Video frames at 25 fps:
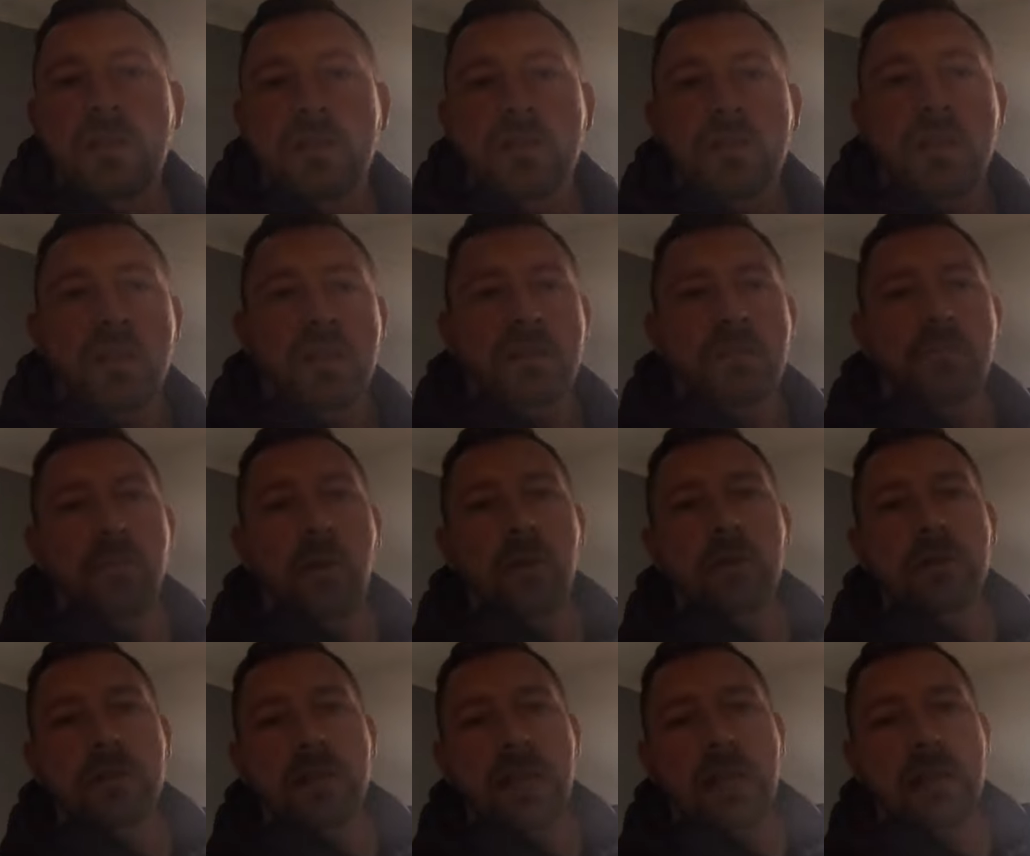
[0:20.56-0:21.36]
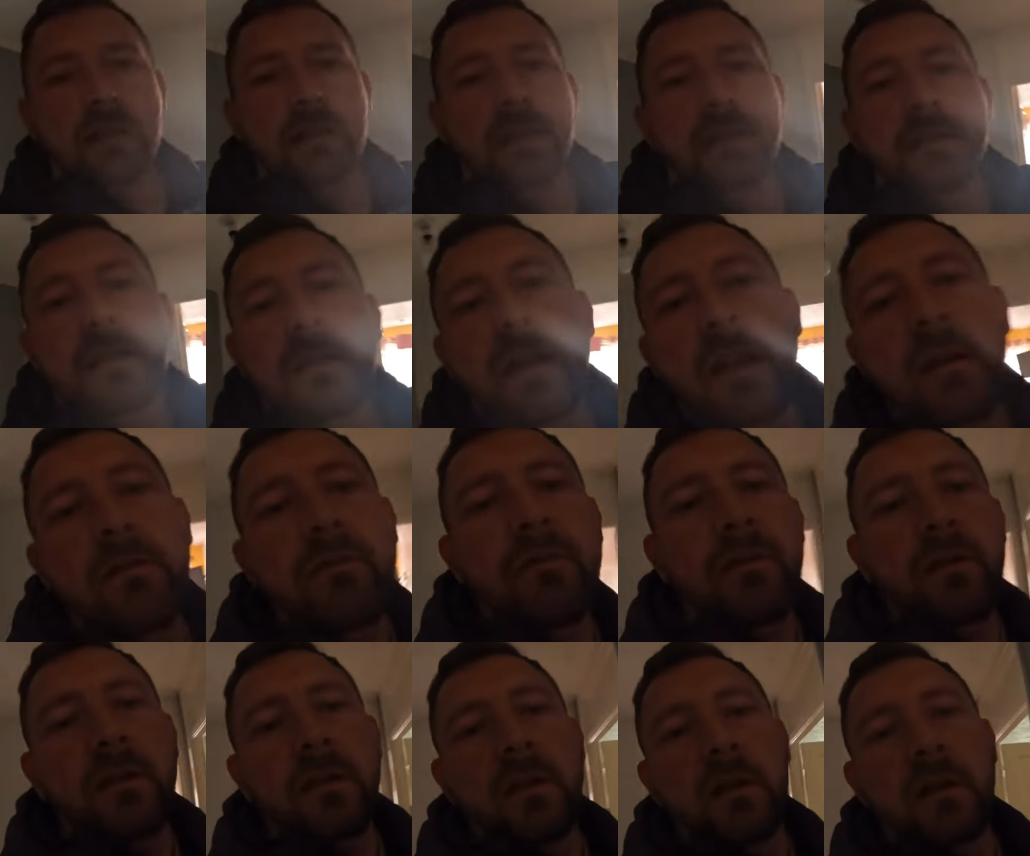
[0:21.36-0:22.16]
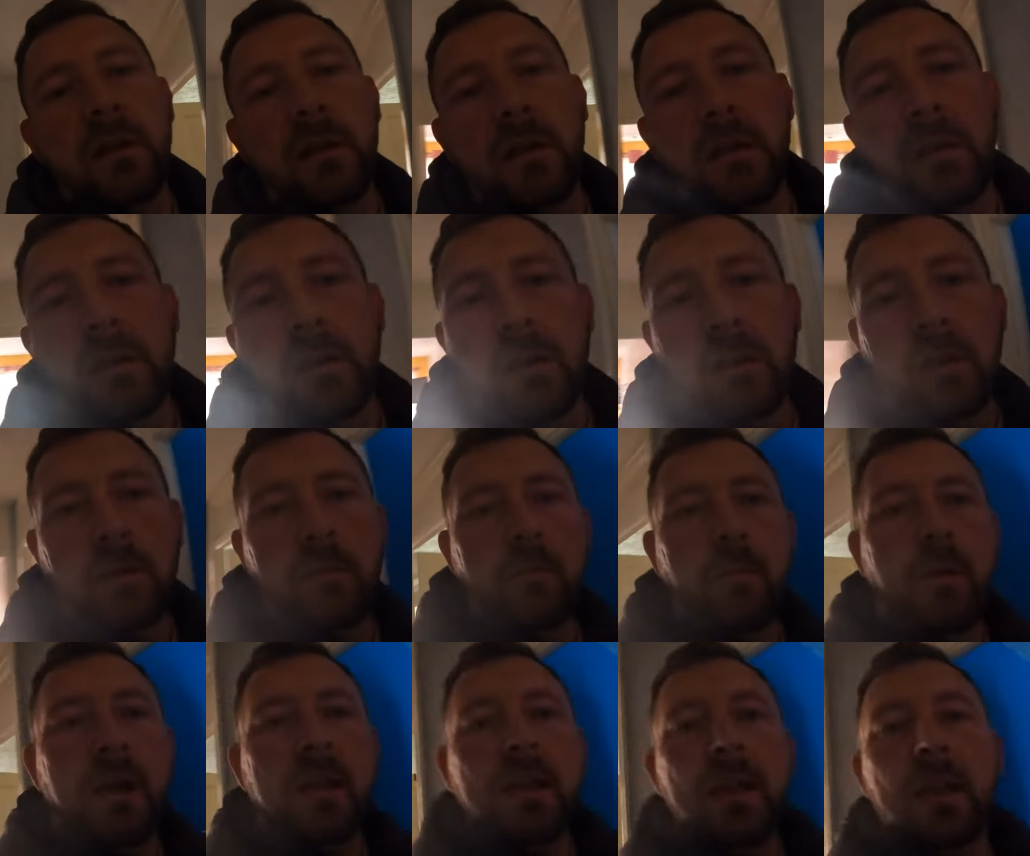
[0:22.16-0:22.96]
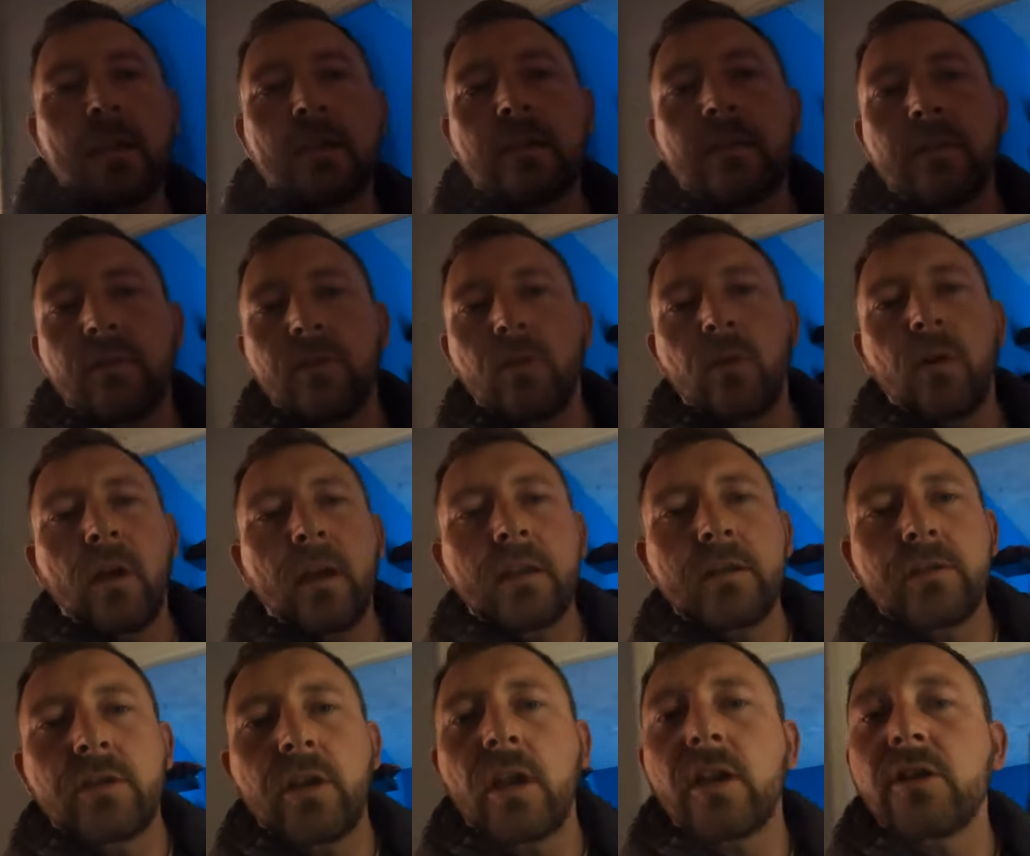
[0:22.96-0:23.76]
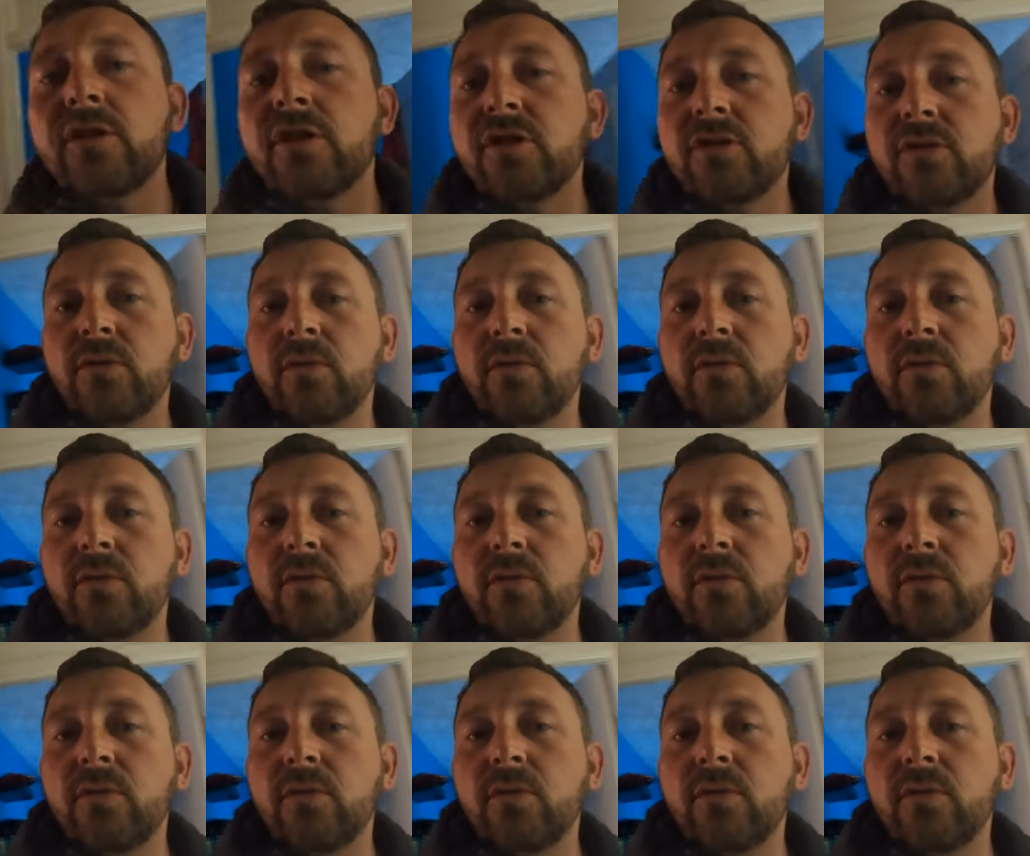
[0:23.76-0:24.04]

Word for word: is just bog standard stuff, but I thought I'd just